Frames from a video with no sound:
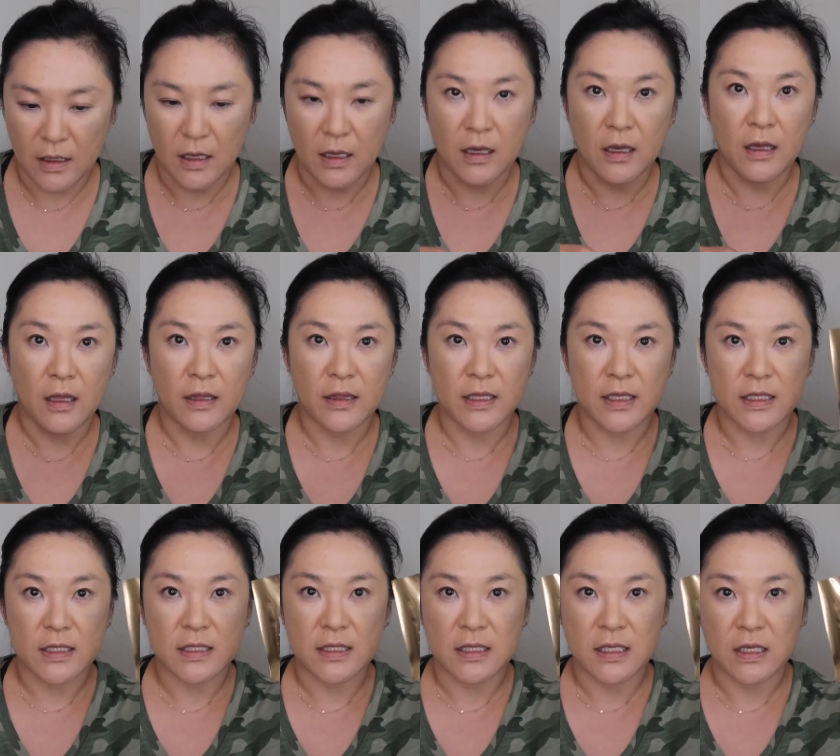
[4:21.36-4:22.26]
All
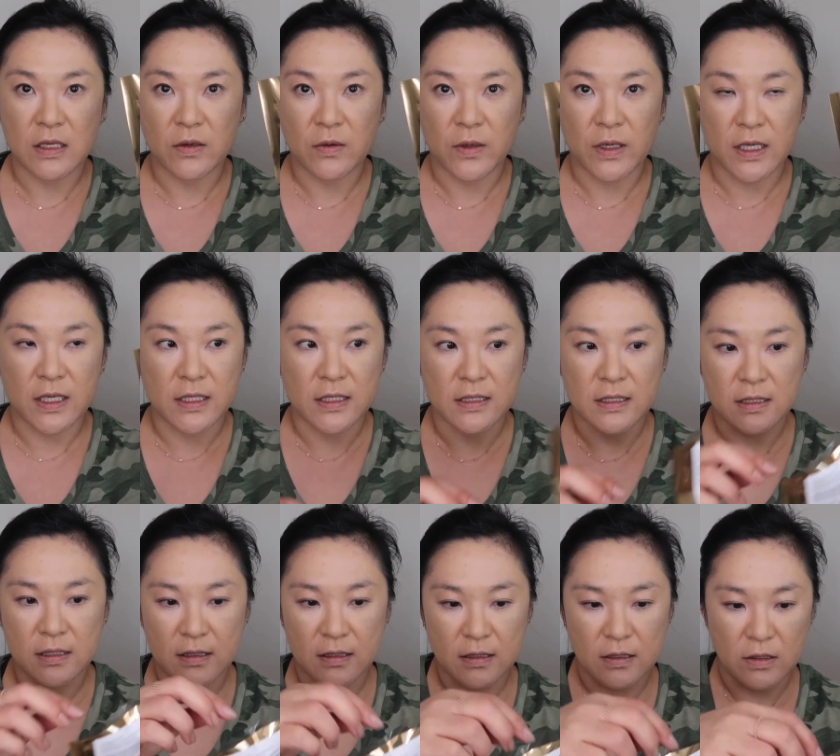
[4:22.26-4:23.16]
these
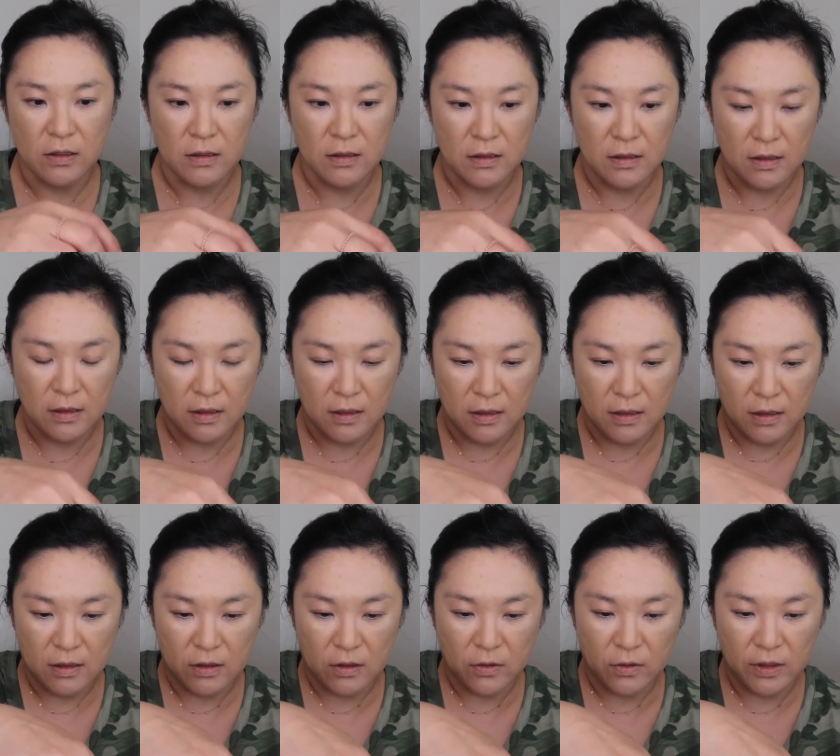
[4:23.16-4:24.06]
sequins.
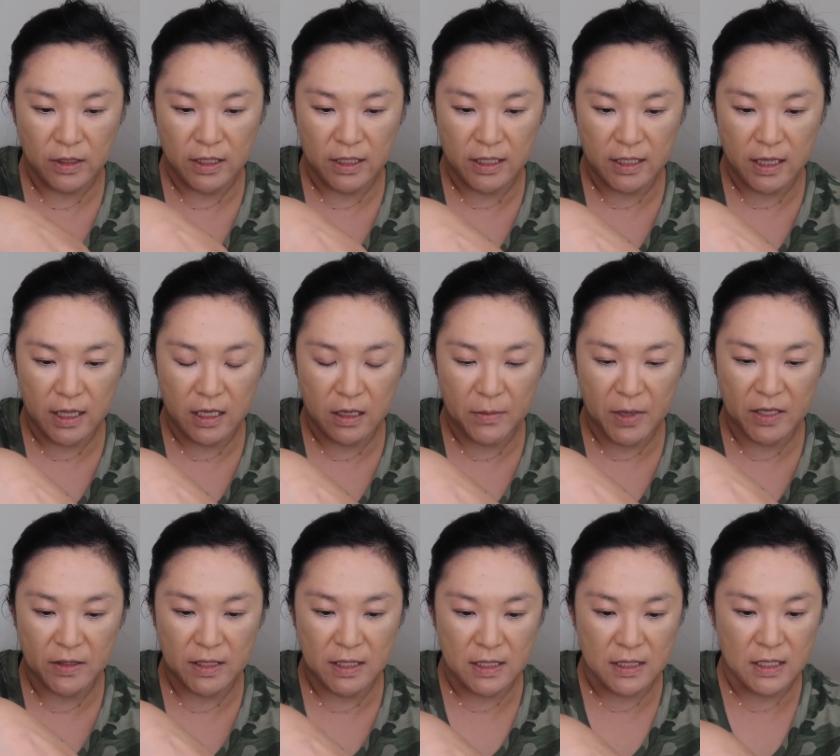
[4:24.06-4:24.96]
The only good thing
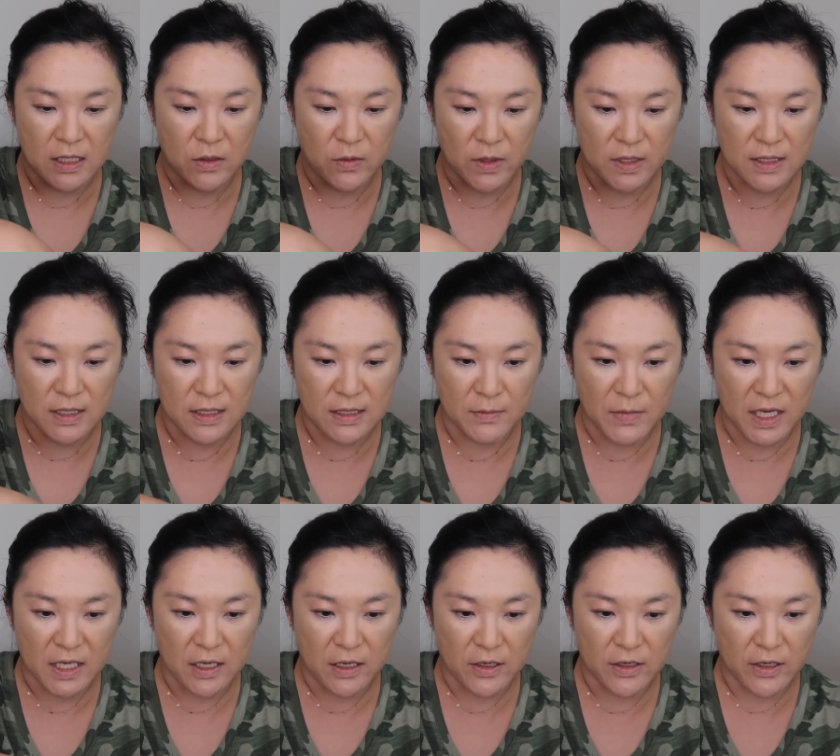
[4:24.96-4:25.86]
about these sequins is
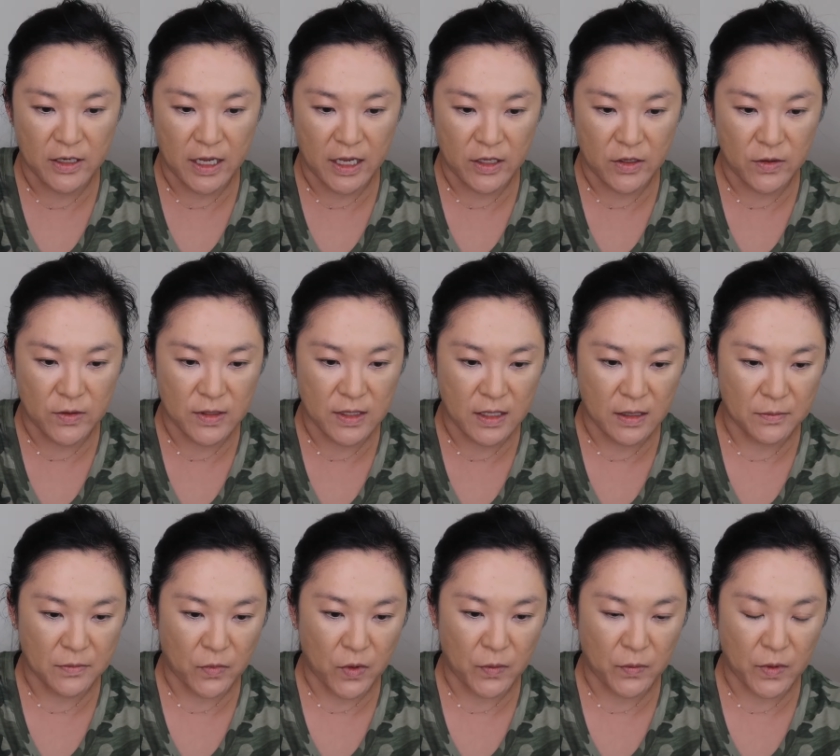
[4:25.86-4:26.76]
my daughter and I use
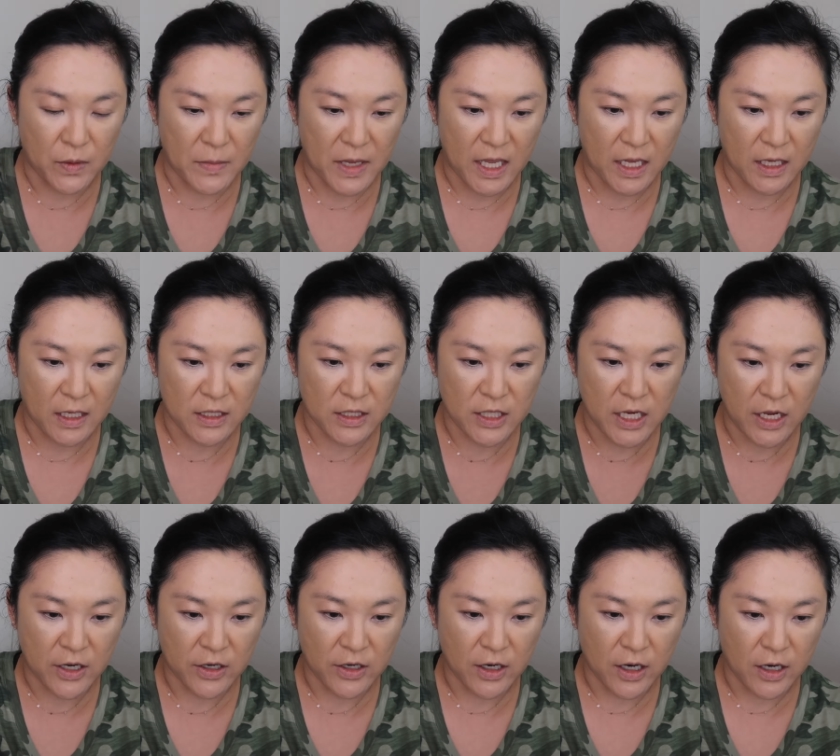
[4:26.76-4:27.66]
them when we make
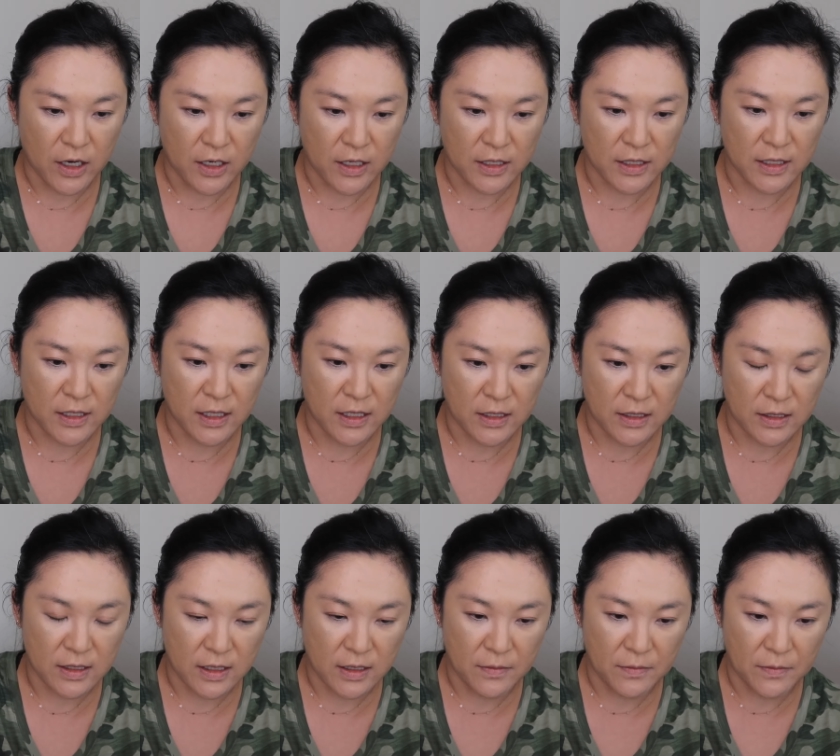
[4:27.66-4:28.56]
shaker cards because
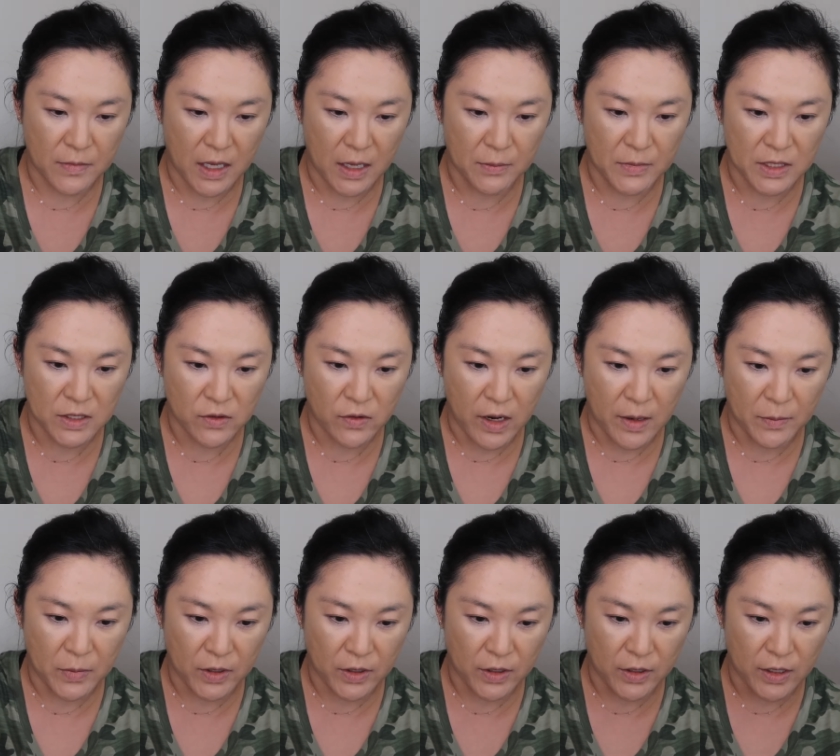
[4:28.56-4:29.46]
I'm a
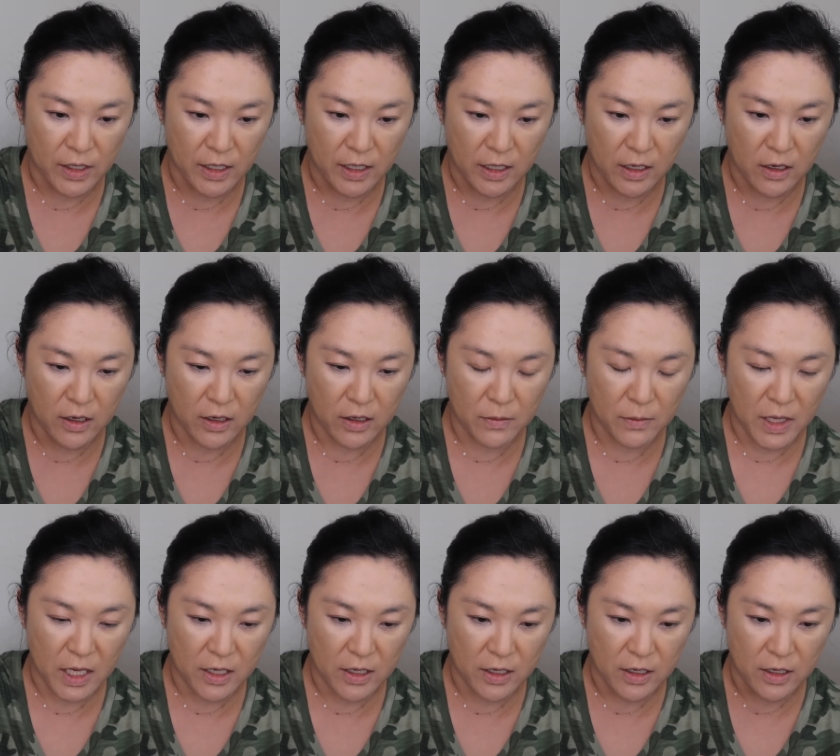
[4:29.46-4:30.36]
scrapbooker and a card
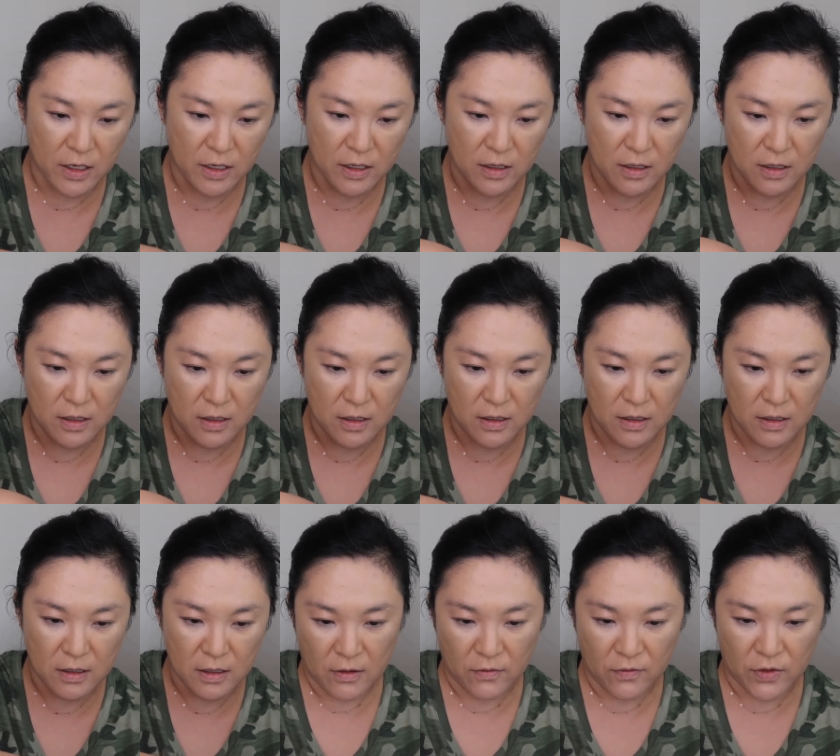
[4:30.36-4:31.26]
maker.
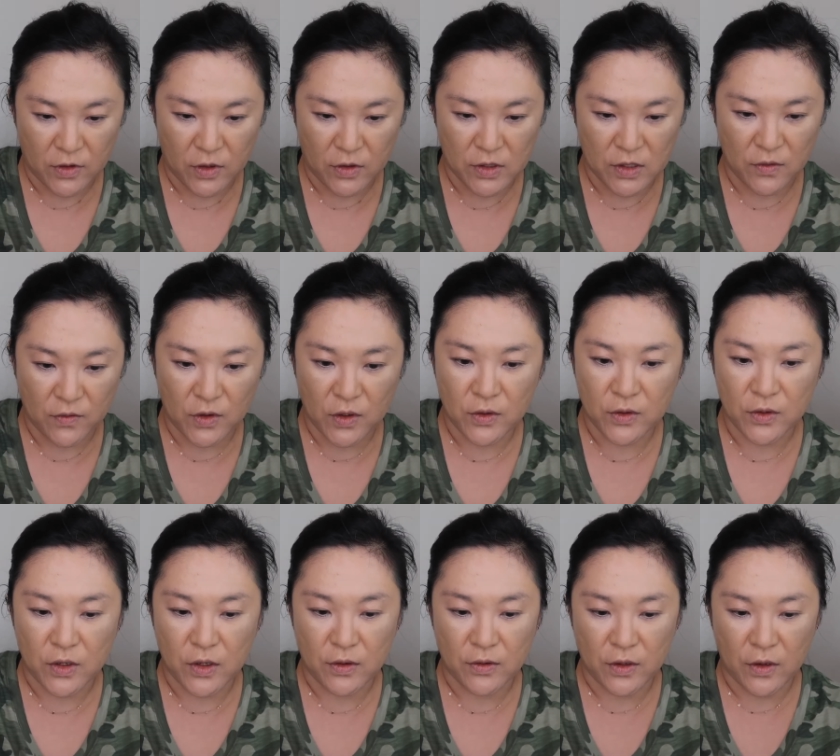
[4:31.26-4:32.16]
For those of you who
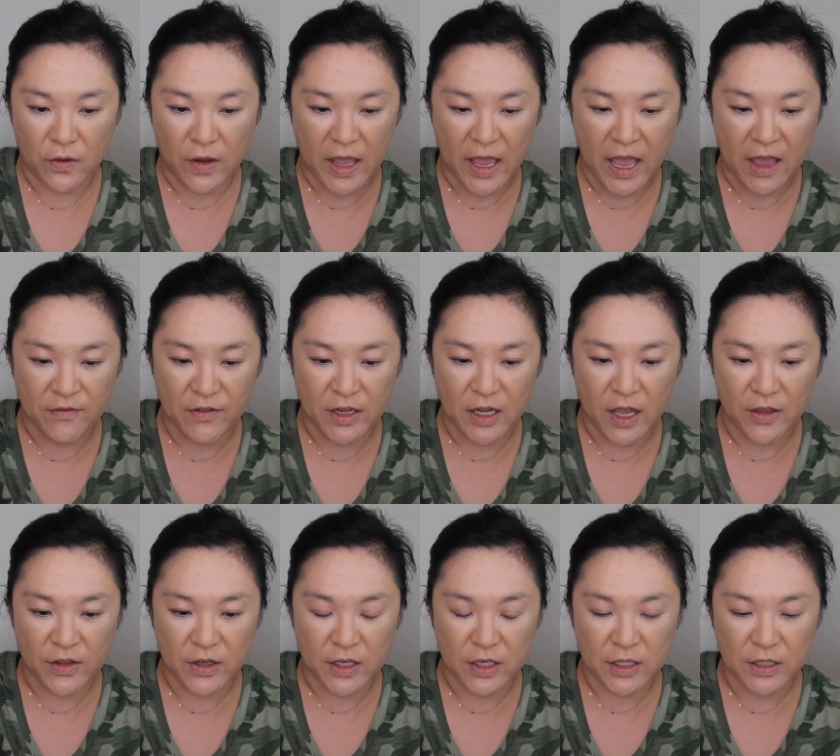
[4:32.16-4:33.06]
don't know, I have
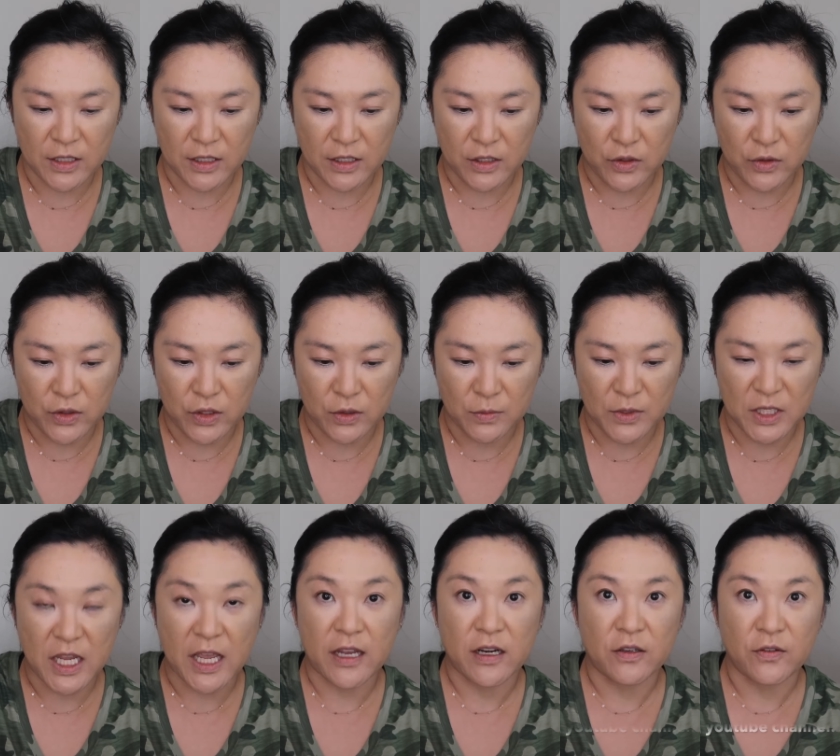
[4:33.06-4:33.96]
another YouTube
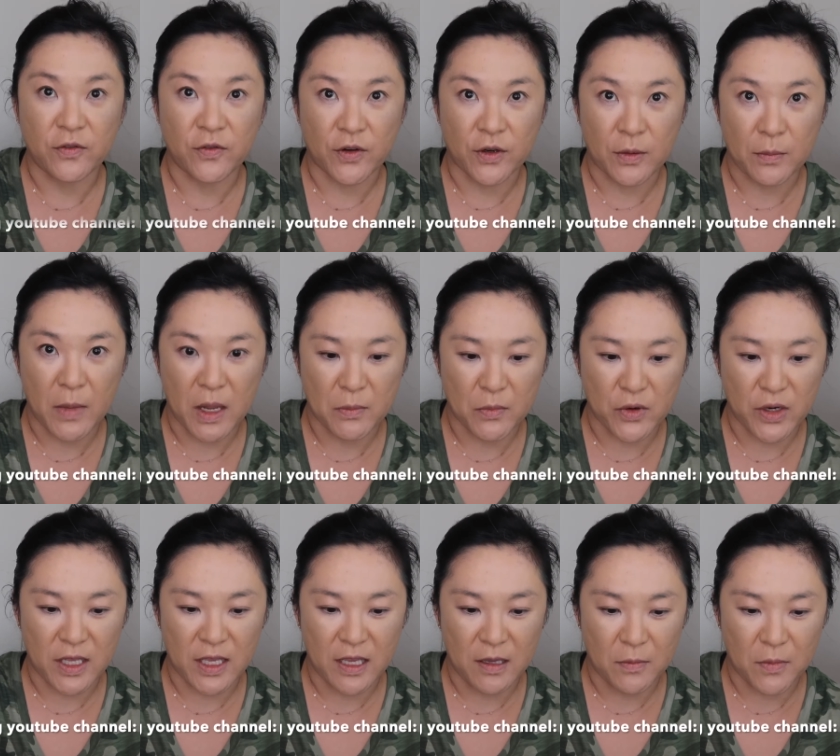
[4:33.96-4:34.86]
channel for memory
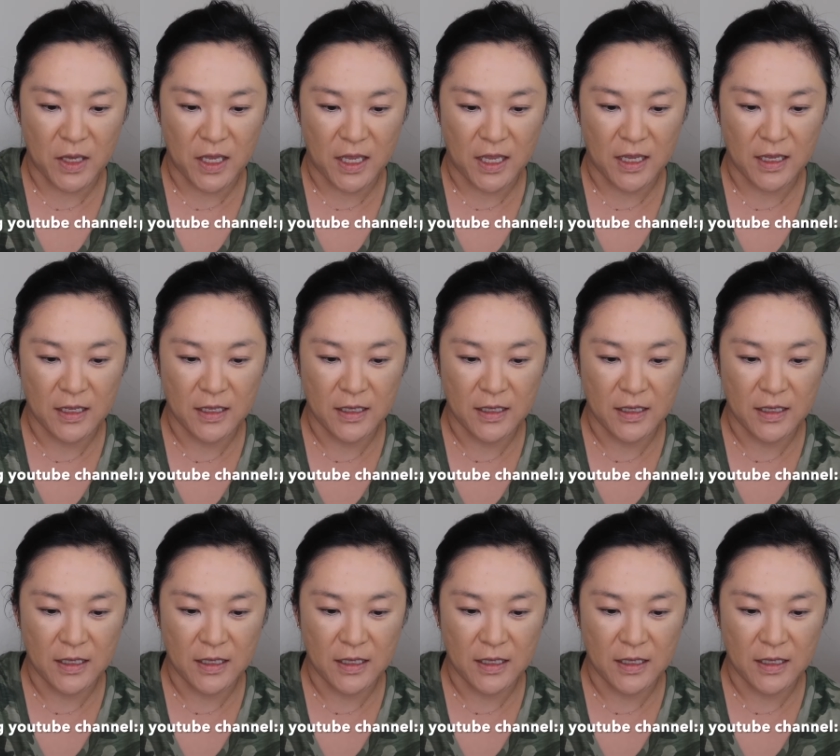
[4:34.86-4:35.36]
keeping,